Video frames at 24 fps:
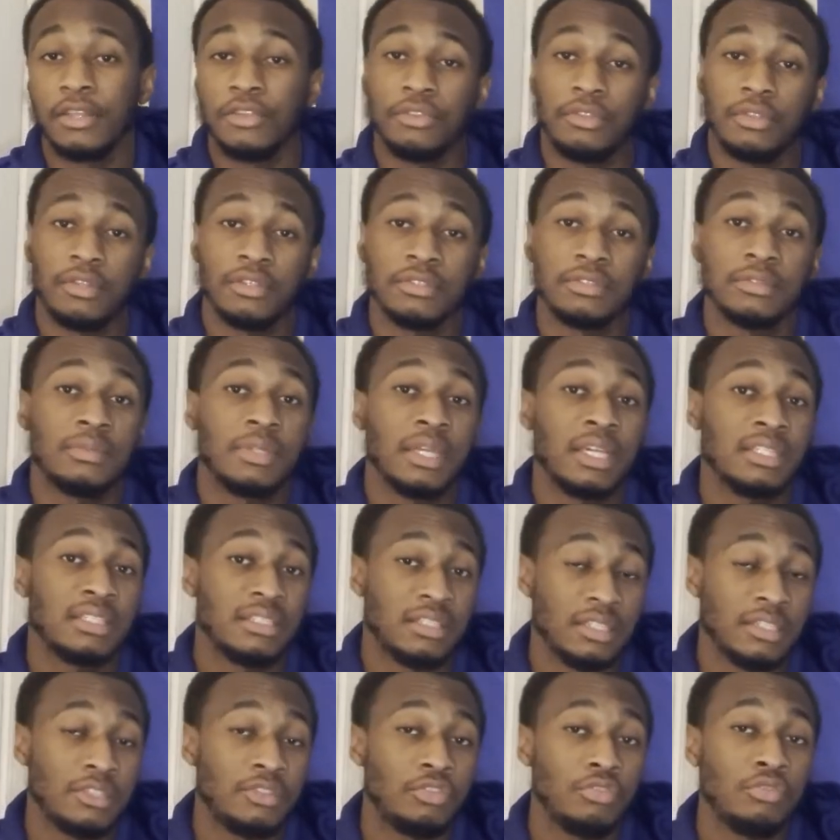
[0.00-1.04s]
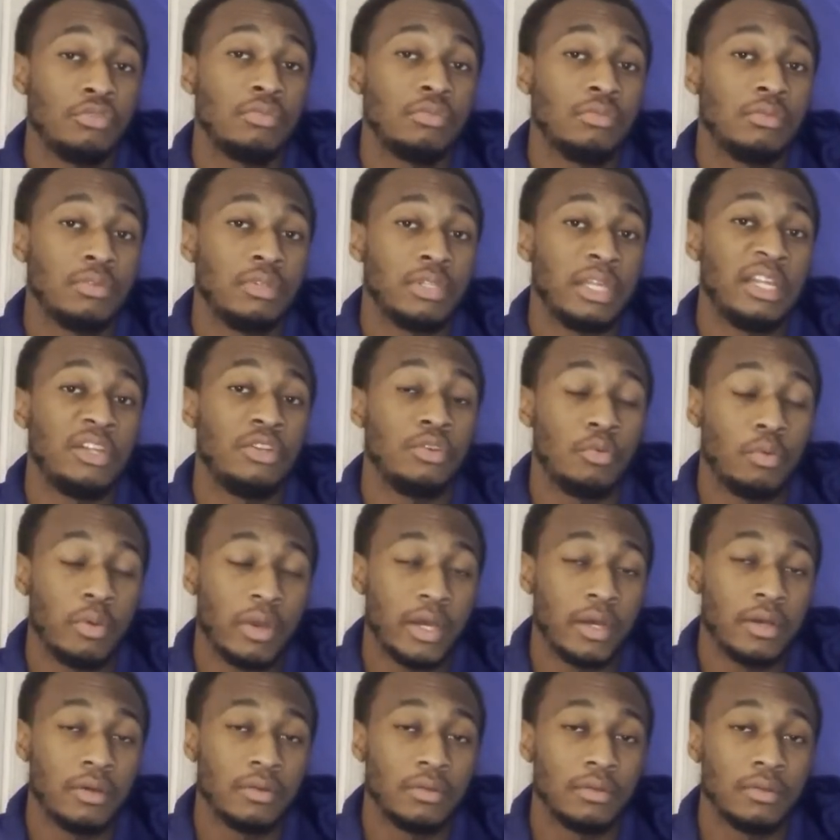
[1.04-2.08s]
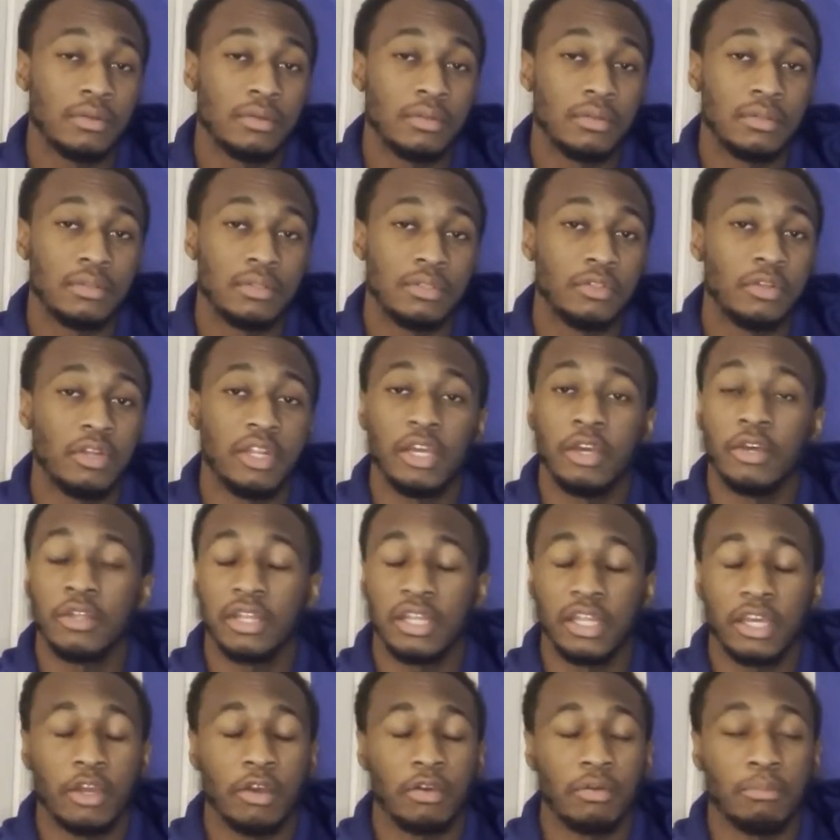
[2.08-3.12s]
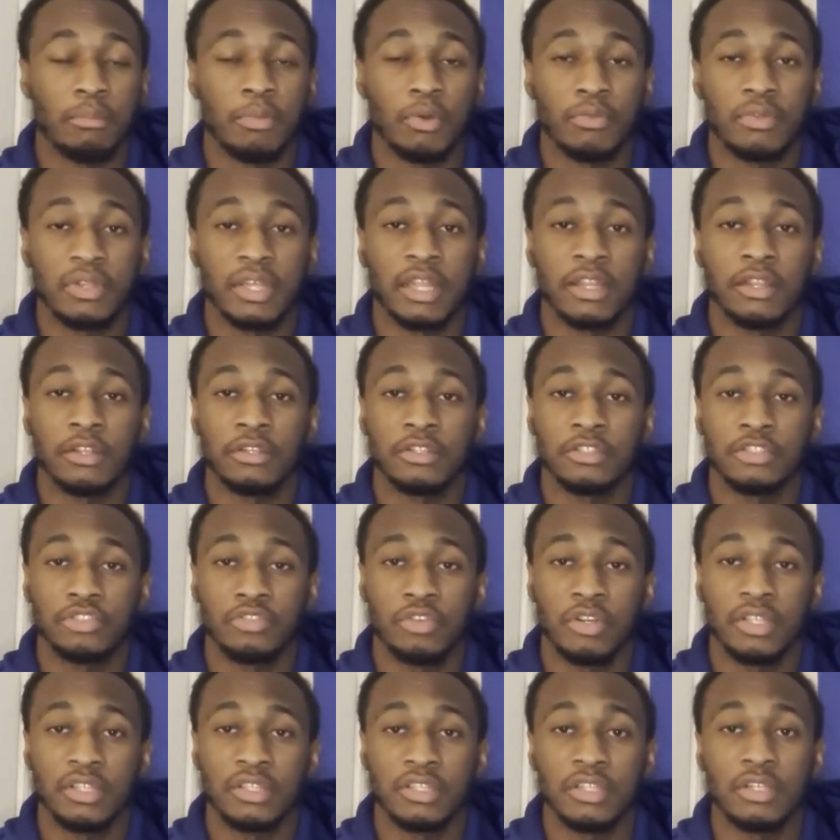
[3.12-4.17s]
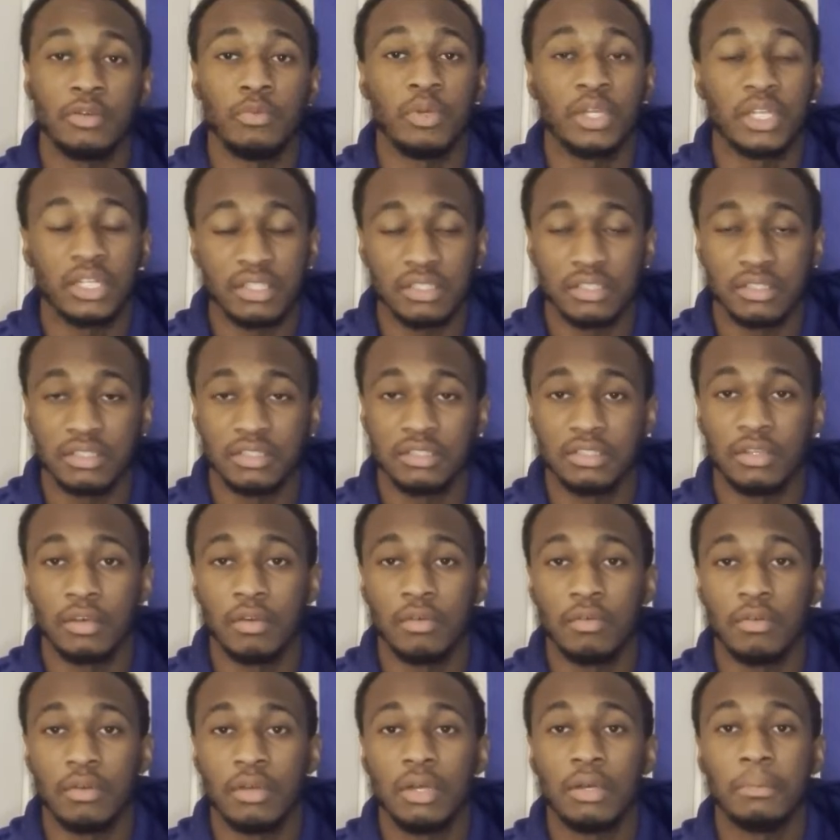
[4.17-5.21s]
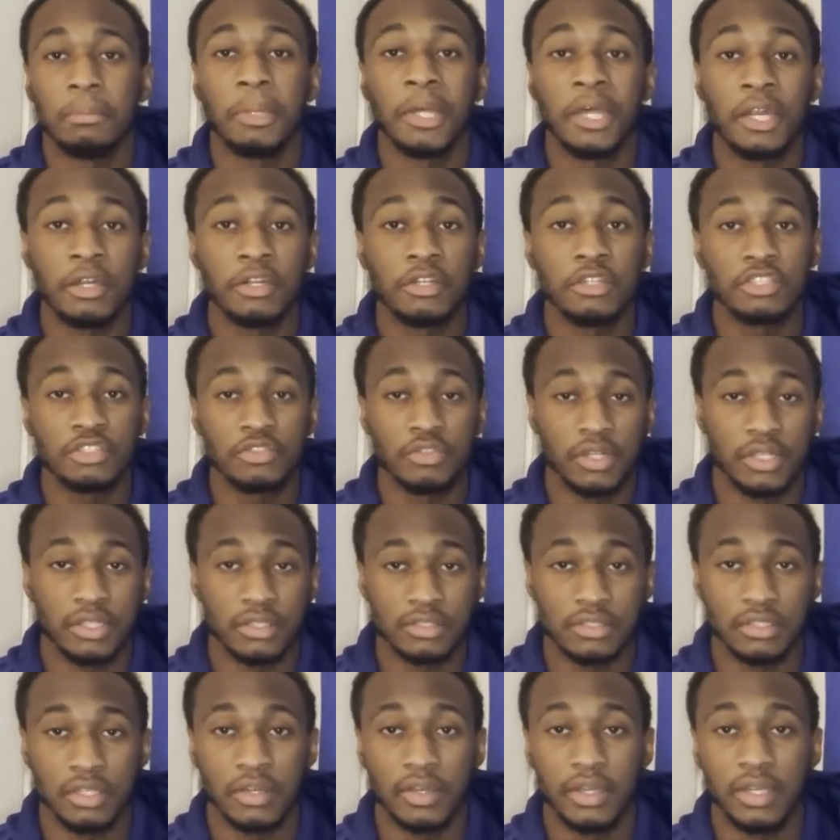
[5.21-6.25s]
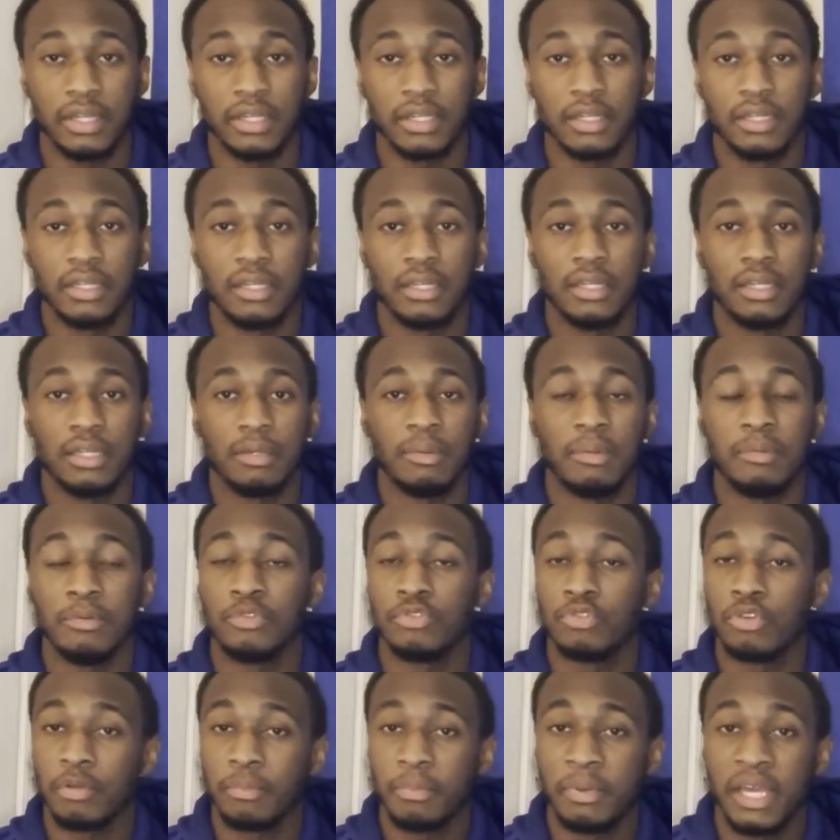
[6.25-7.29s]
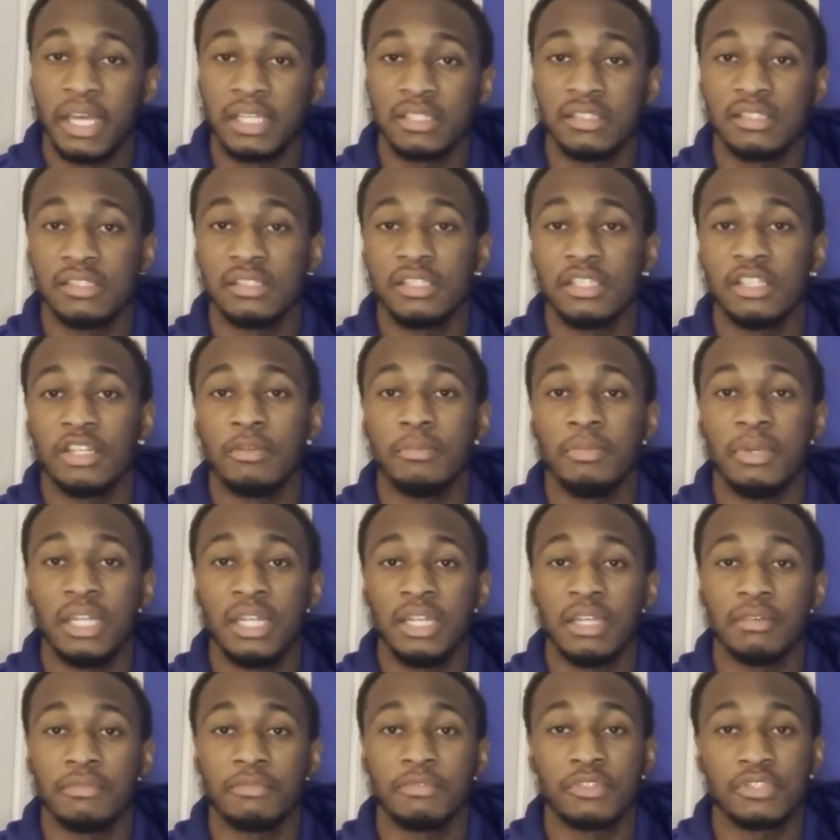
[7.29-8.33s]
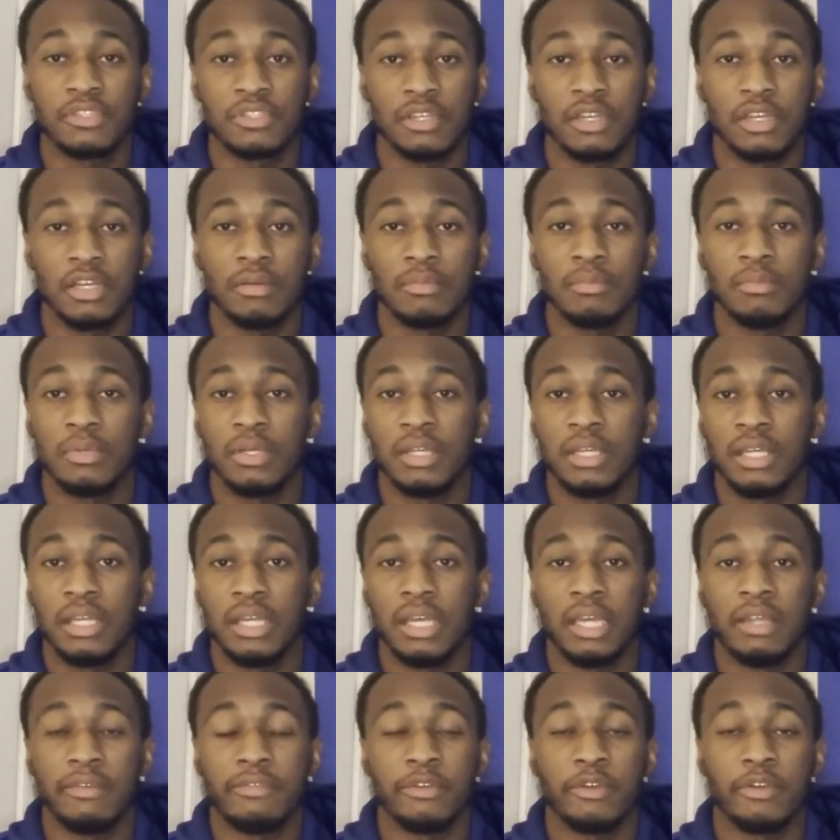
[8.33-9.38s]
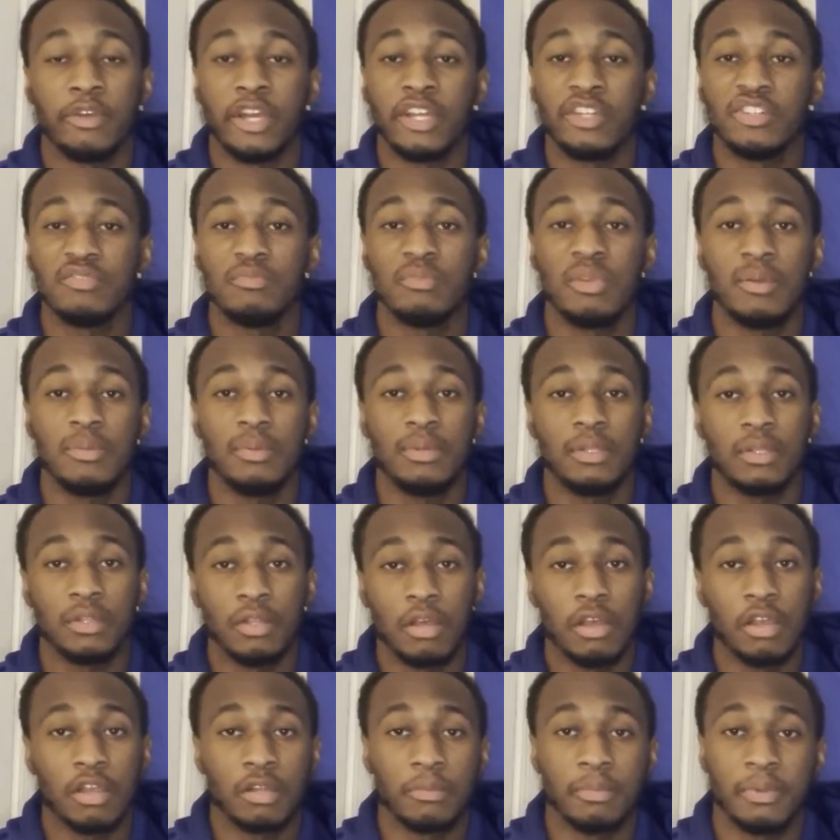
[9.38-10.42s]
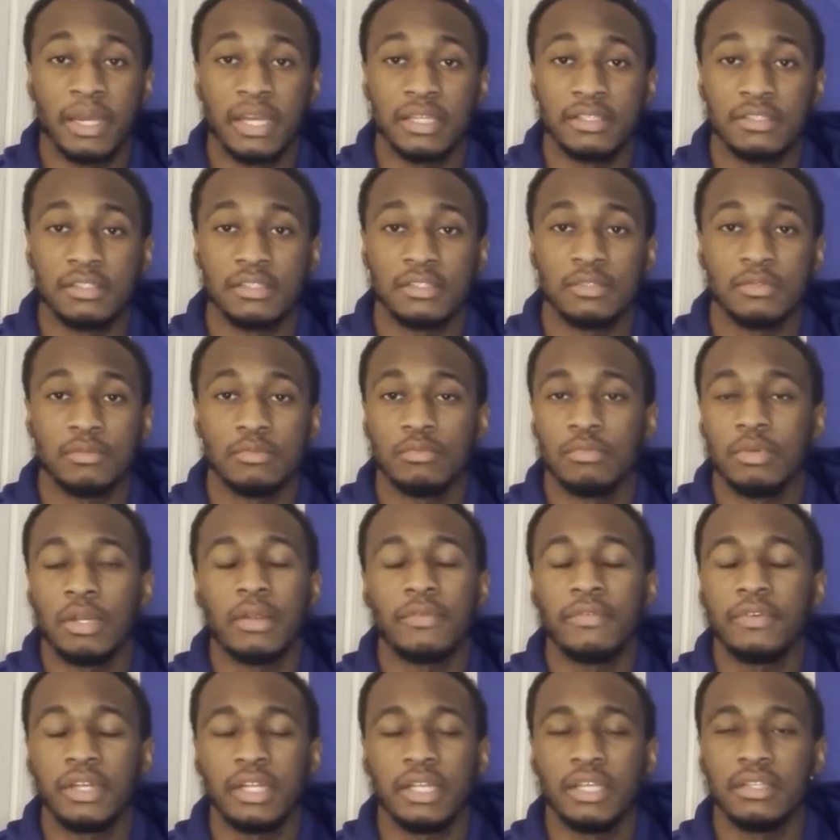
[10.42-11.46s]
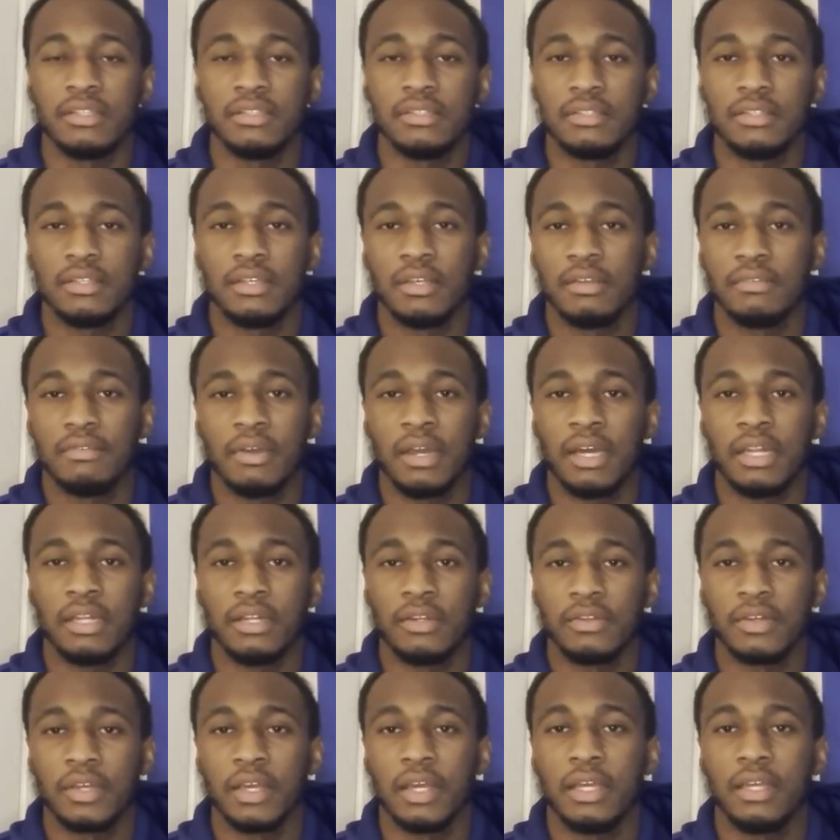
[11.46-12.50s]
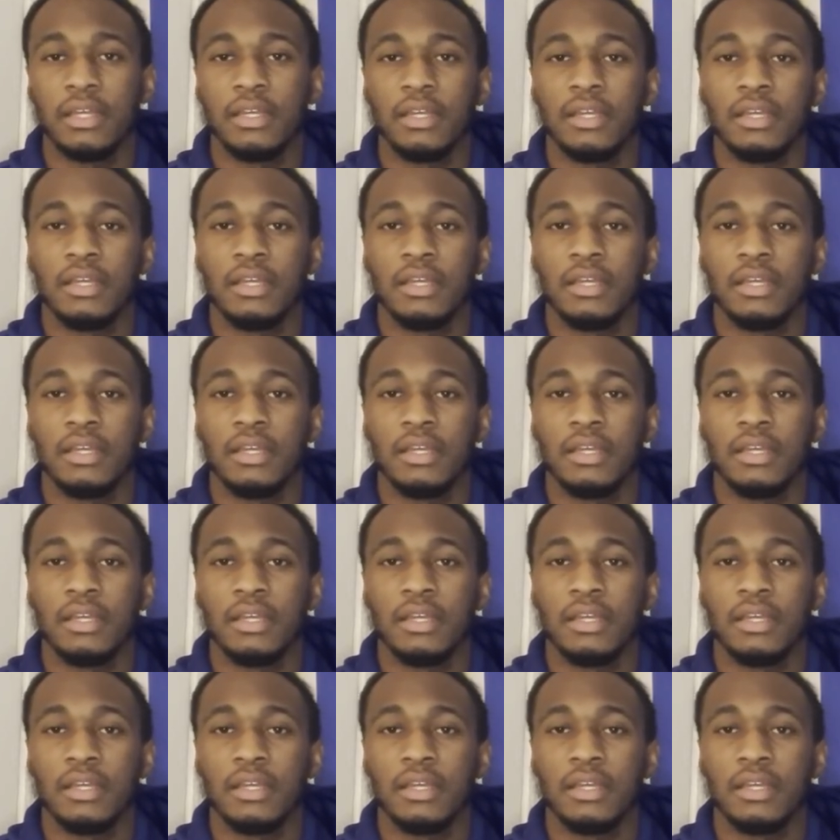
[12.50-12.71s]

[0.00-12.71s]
There's some things these two, they do well, and they all both got their strengths and their weaknesses. So play to their strengths, all right? Maybe short passes, intermediate for some, and for Granger, maybe longer passes. Whatever it is, find it, okay?